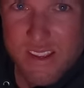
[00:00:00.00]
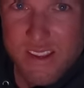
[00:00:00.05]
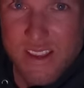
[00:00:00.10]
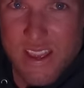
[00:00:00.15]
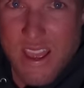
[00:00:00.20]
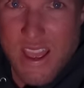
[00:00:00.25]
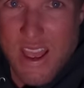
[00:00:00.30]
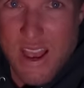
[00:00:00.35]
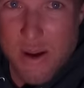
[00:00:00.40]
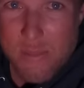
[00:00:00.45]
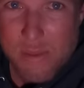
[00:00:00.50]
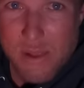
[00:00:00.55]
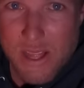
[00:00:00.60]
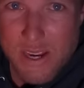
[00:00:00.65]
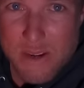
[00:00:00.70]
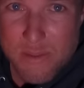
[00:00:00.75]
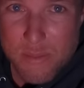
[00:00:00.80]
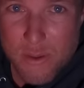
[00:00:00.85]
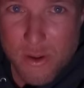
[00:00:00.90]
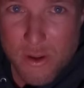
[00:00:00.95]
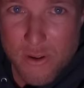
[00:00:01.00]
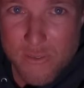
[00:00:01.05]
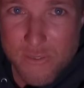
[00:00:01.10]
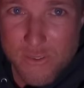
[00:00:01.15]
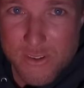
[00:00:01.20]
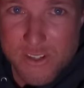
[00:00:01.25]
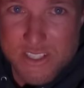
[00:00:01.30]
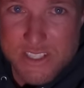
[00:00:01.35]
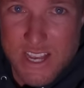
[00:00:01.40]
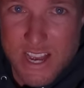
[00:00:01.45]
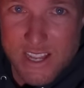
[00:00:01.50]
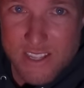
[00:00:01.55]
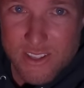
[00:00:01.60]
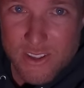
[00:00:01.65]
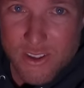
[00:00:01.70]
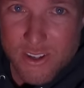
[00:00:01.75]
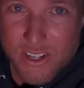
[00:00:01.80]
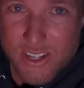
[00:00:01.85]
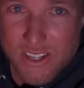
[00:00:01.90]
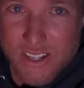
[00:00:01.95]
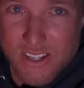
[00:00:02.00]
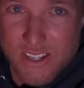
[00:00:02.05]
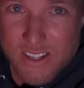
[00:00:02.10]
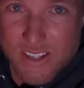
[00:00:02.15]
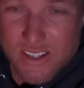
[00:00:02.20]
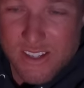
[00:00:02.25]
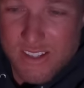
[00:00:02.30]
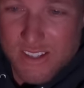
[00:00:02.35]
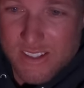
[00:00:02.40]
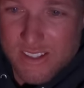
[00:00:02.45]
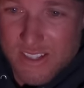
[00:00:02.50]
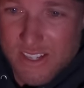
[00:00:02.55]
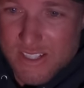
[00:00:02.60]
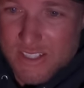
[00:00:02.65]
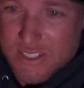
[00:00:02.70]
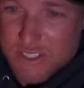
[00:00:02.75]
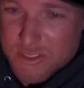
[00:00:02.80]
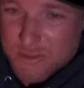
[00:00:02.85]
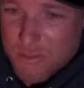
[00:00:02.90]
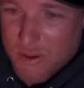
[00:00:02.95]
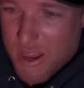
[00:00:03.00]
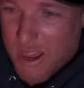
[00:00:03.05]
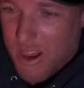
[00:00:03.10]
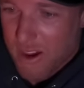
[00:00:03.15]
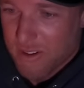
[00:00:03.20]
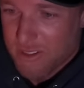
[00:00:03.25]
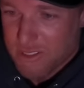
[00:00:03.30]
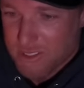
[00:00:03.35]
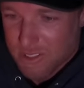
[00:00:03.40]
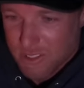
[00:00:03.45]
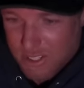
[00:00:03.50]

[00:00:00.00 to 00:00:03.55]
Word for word: How bloody beautiful does that look? It smells,